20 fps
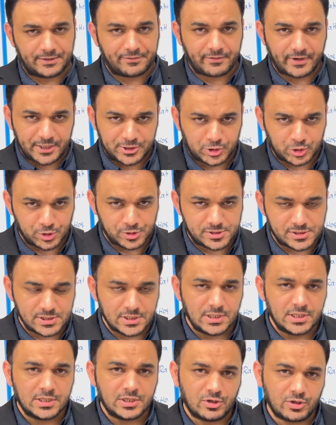
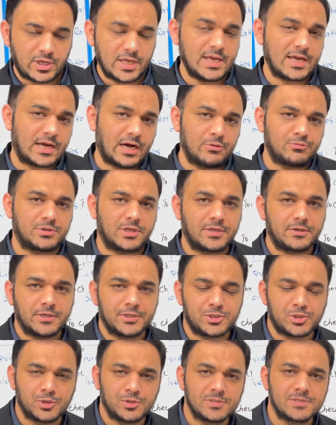ratios, okay, accounting
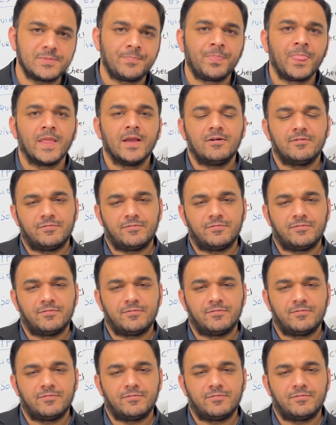ratios.